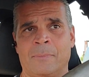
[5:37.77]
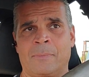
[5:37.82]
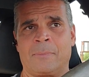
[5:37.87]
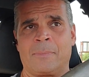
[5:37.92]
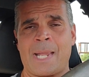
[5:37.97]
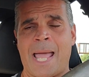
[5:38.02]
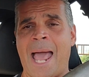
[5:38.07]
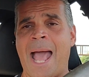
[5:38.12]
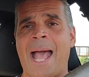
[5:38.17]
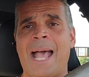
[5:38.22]

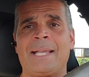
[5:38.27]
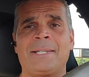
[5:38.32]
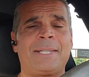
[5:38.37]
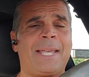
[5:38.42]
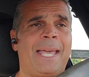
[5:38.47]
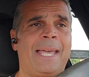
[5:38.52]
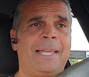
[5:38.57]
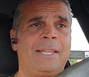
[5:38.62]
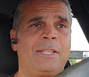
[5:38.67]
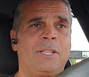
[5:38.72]
that has
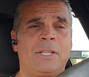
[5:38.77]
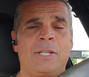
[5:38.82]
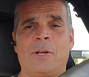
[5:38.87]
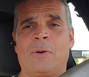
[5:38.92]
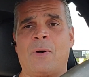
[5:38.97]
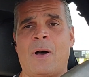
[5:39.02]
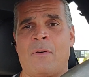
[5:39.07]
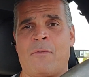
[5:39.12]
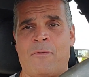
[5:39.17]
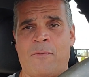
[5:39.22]
a
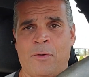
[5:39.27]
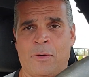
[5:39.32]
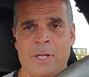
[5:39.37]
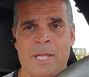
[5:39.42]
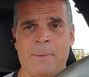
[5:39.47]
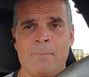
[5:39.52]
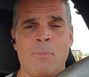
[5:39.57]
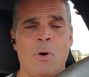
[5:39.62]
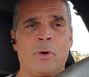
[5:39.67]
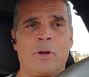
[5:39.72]

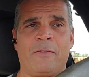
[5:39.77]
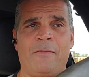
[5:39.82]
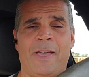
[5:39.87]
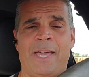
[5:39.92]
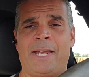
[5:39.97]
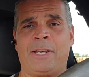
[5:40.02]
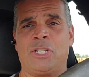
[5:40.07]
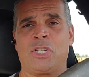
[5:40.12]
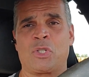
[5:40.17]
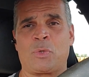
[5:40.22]
fully
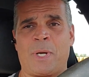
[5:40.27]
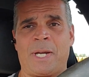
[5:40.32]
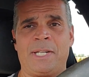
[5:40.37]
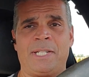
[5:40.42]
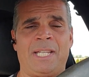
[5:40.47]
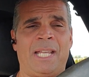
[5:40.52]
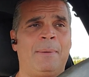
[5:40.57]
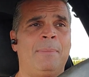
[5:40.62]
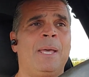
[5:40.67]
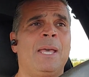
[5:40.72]
motivated and
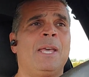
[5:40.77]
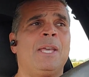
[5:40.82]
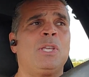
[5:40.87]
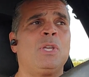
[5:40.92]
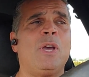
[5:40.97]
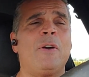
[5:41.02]
trained team.